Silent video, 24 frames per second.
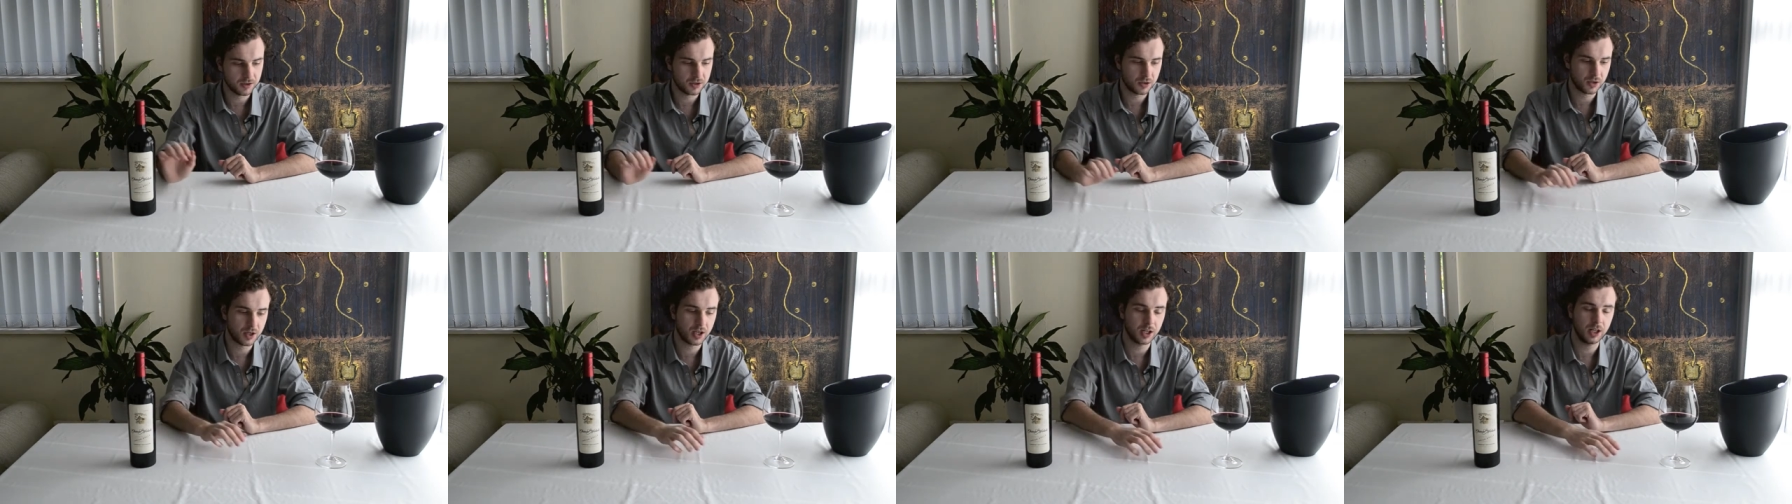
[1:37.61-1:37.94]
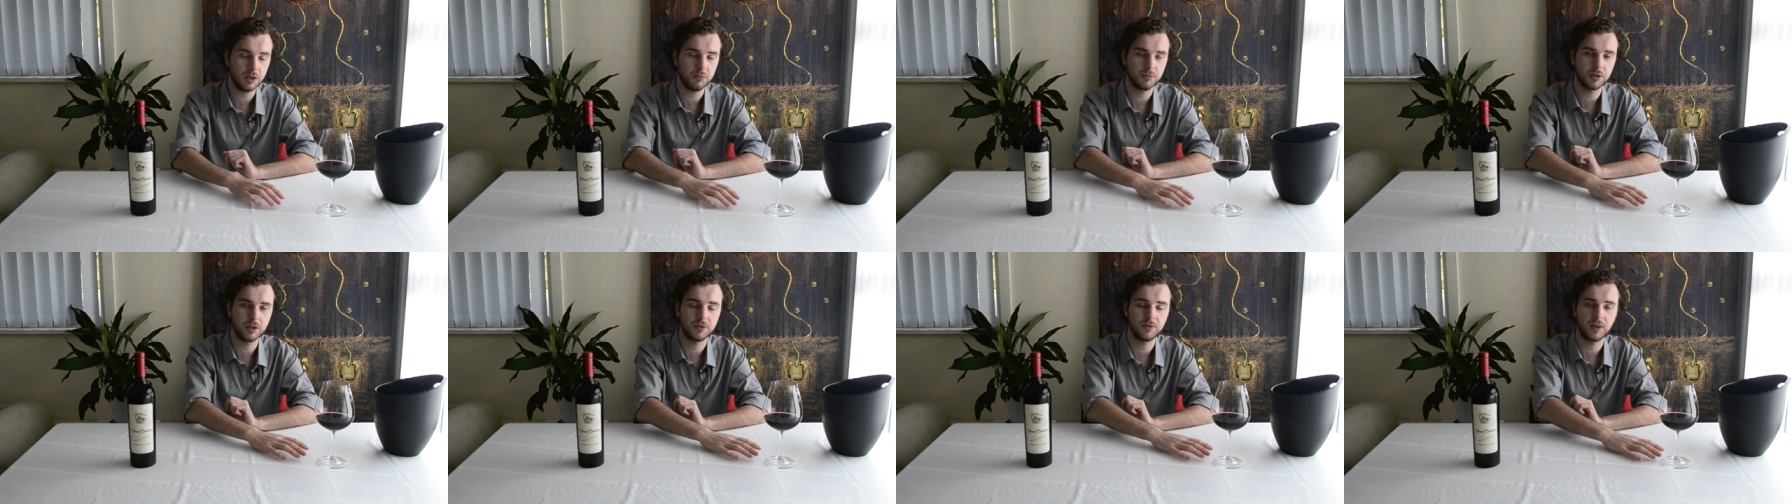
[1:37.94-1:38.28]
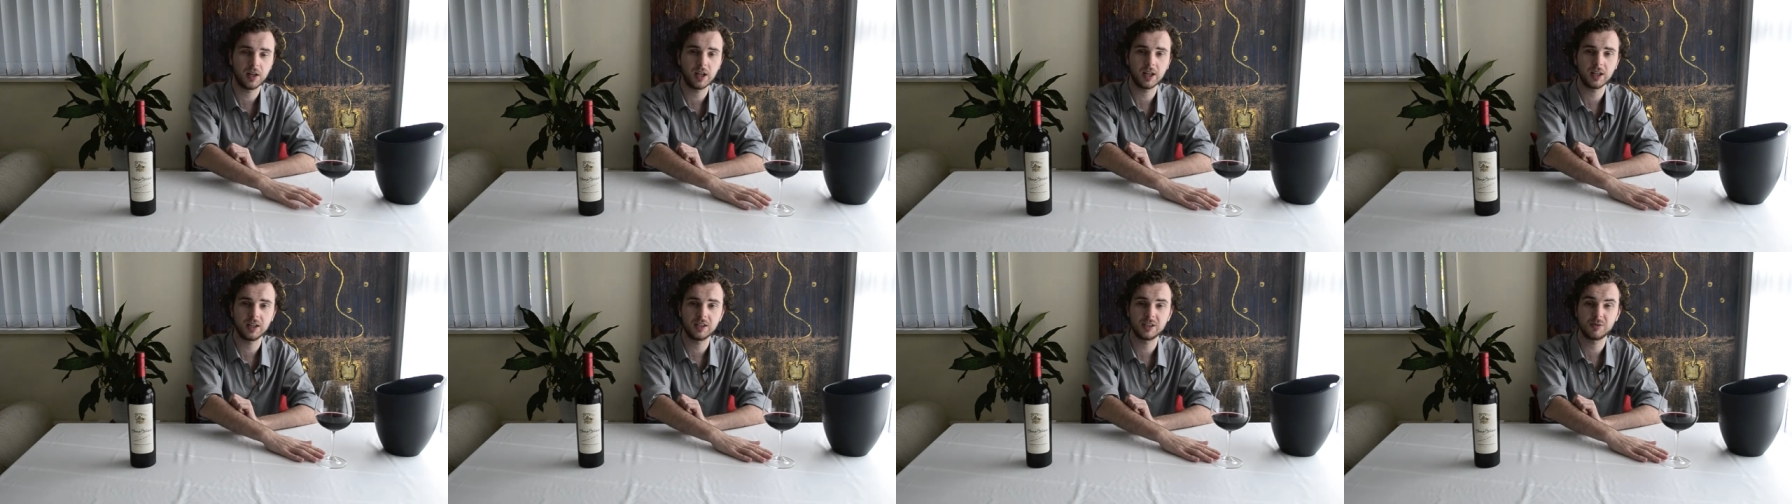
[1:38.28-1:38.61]
So Columbia
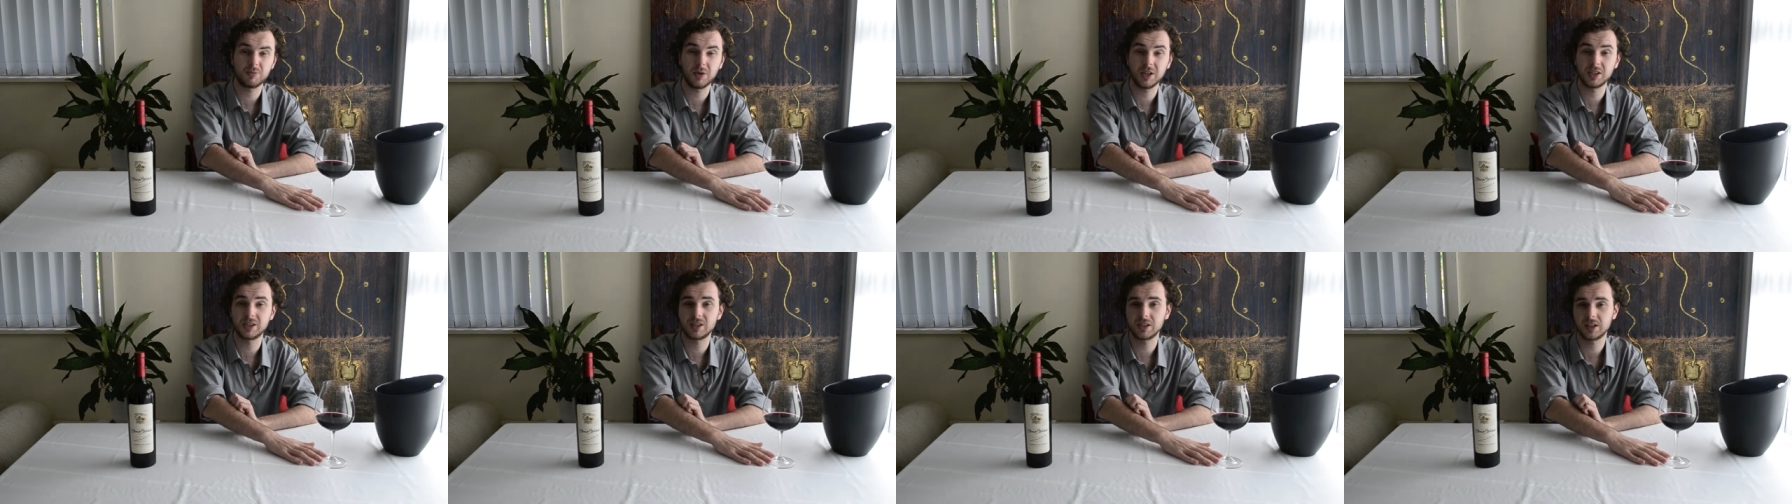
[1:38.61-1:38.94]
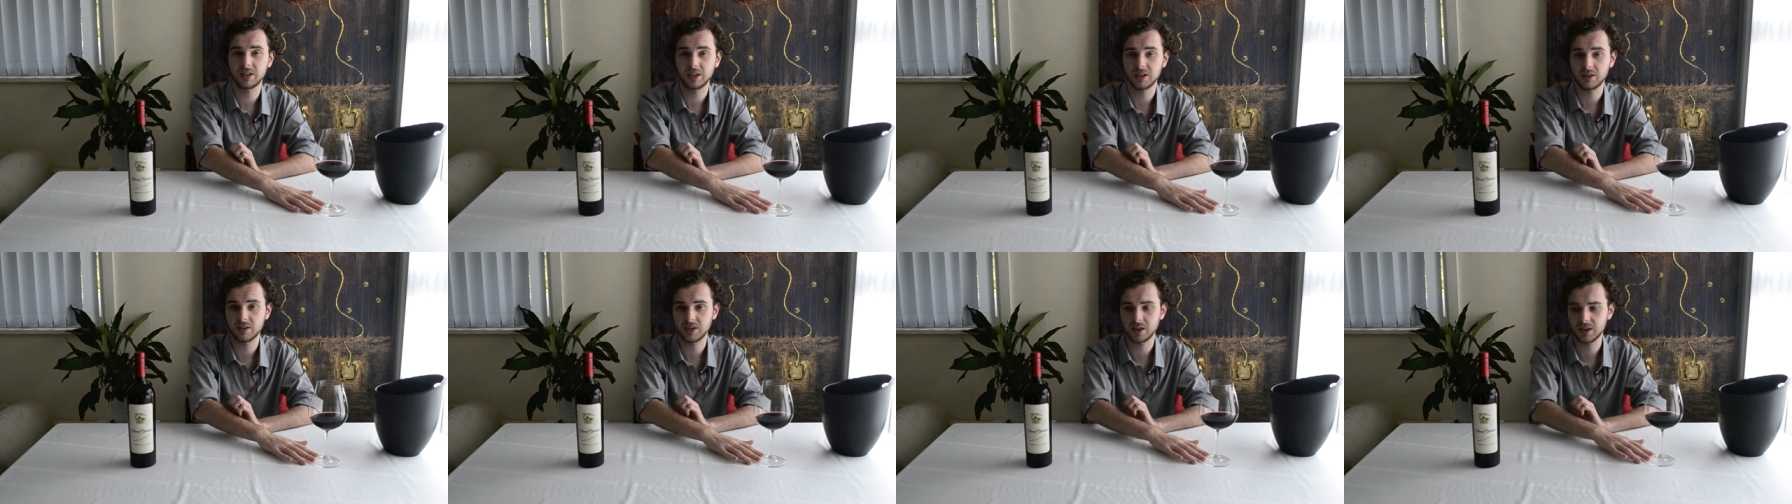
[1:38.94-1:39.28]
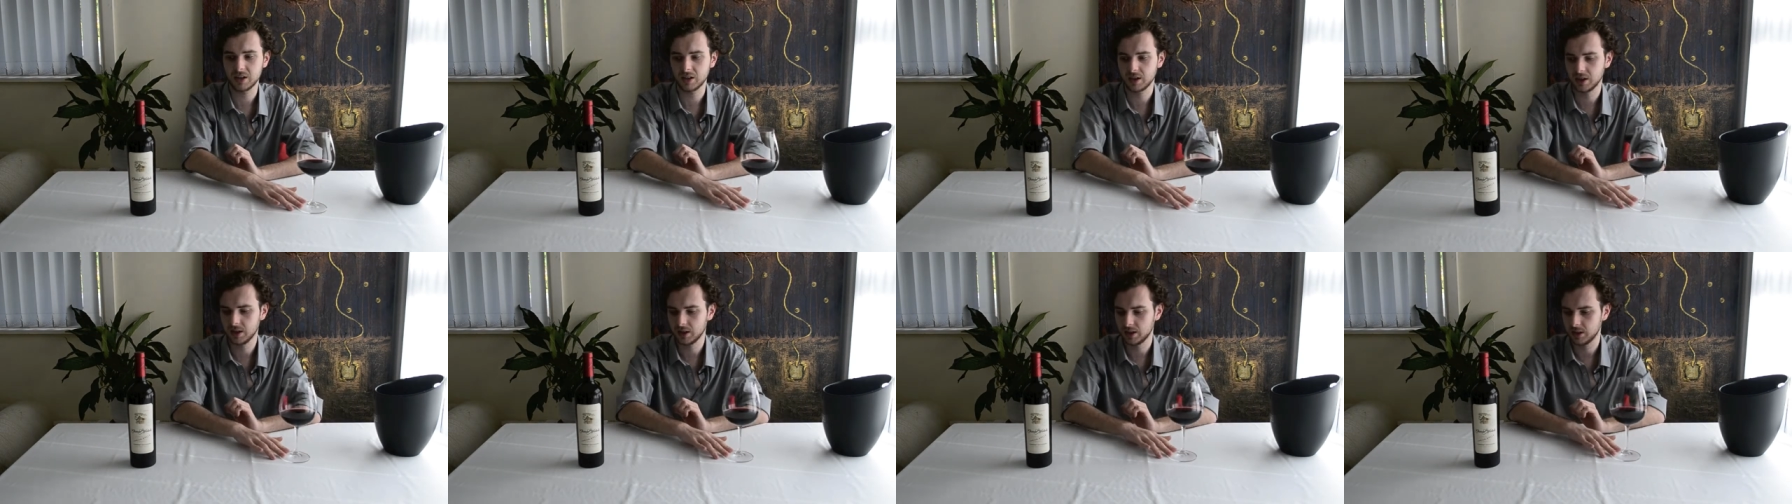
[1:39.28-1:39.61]
Valley is basically
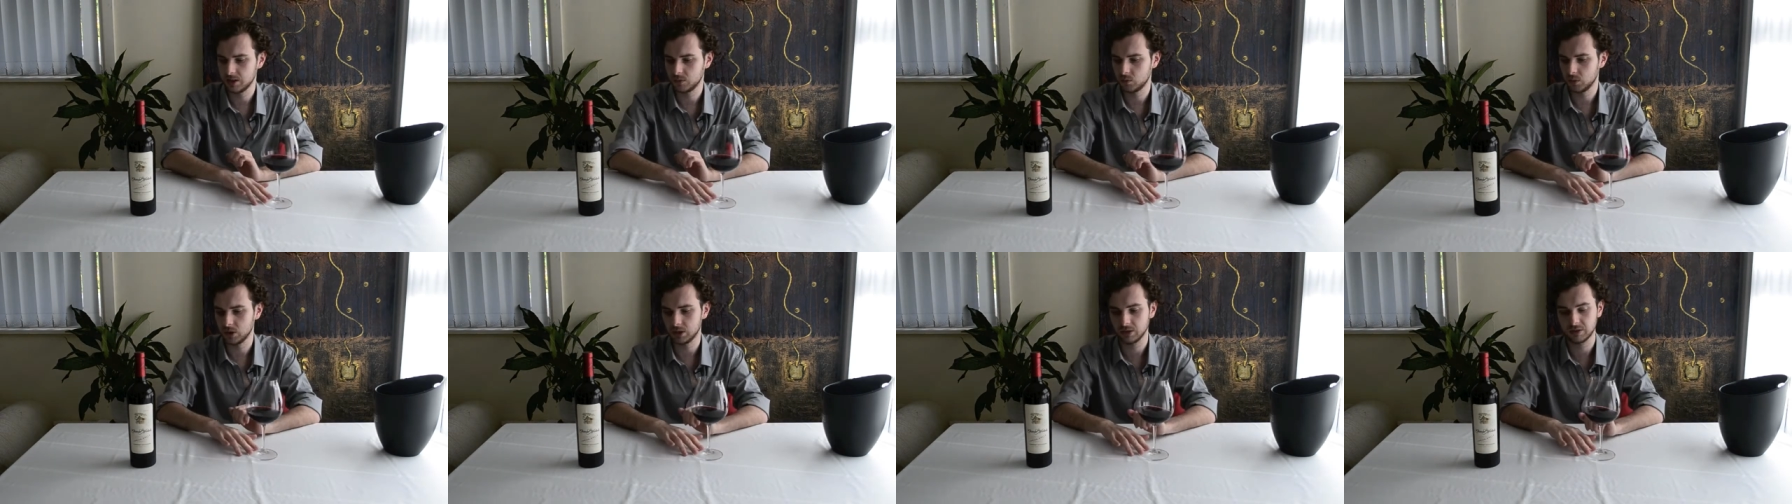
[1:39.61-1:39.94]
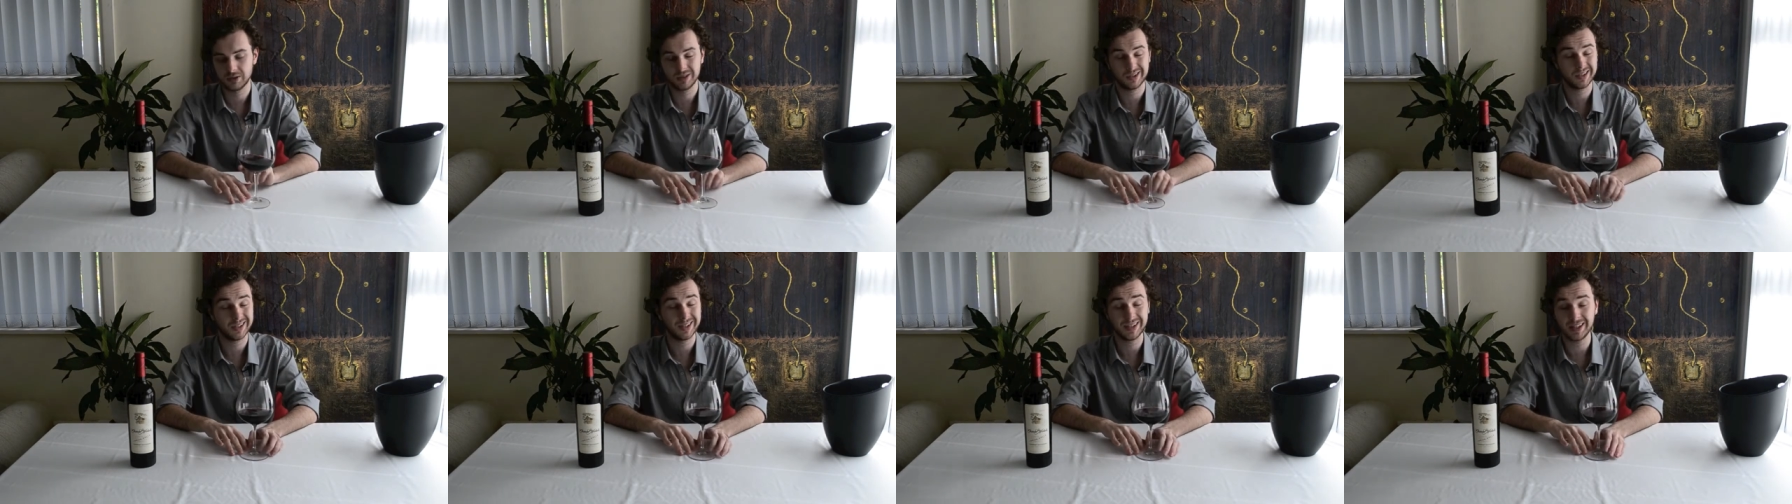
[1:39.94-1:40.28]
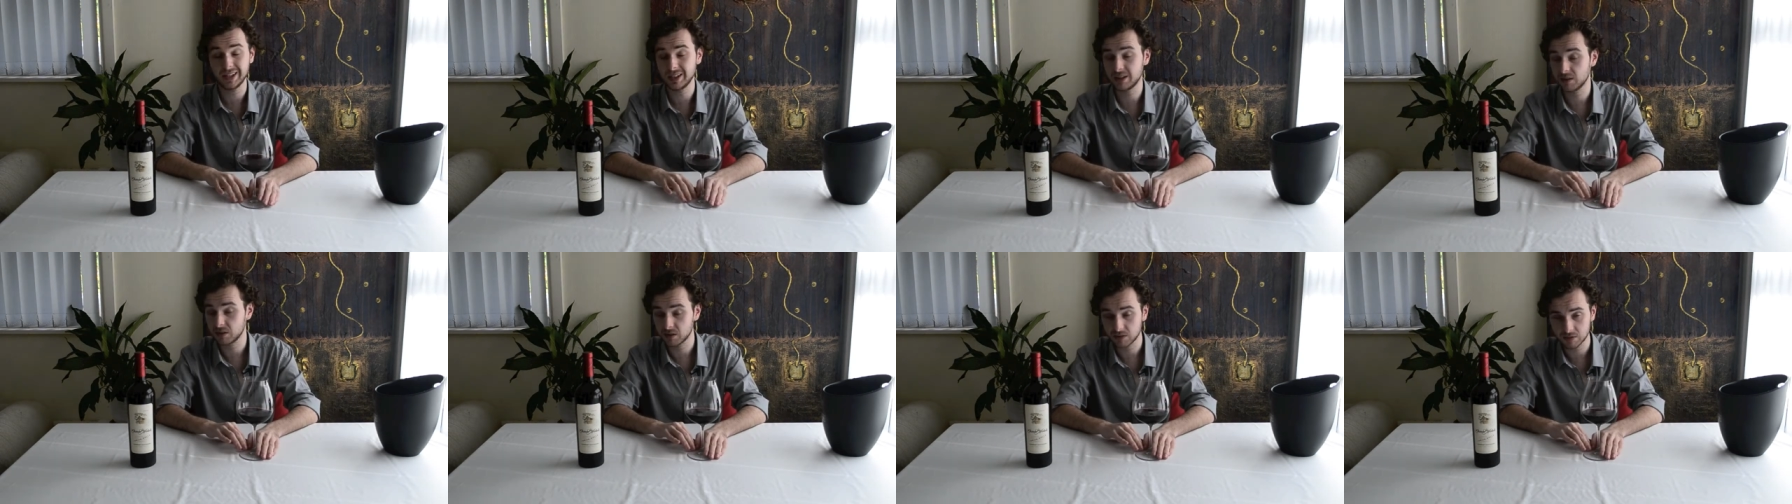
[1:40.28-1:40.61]
the, well, it's the
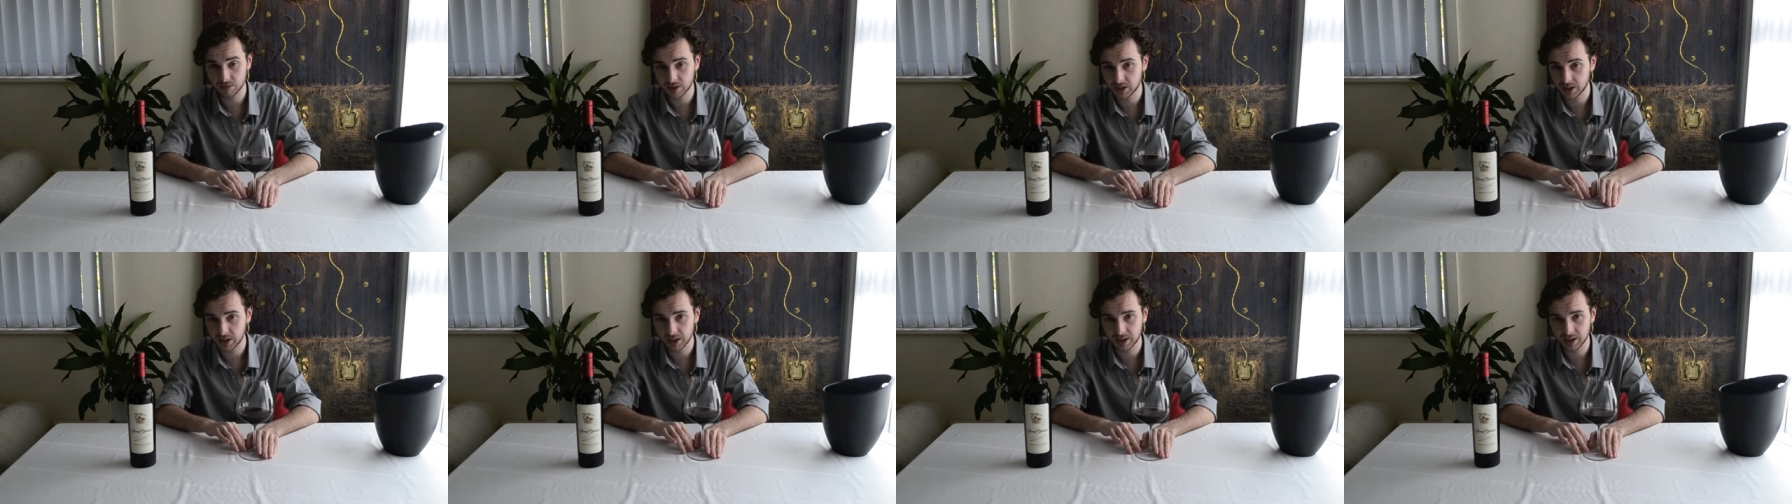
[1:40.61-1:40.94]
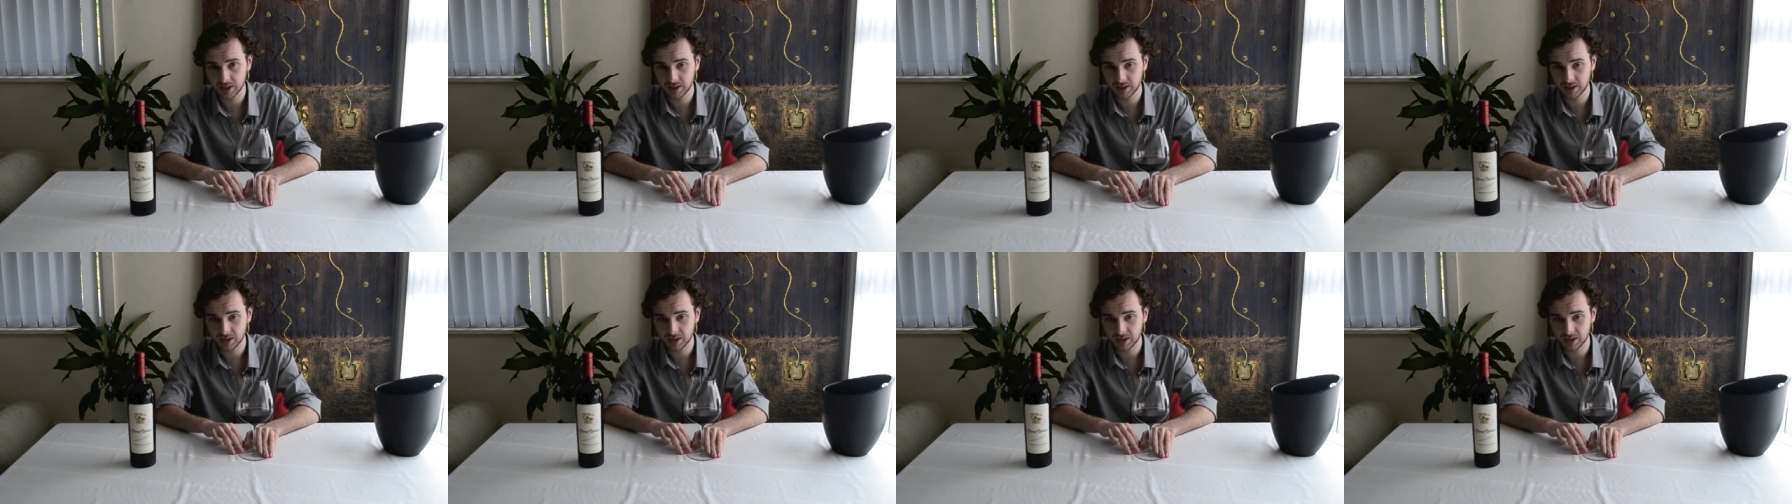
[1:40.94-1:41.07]
leading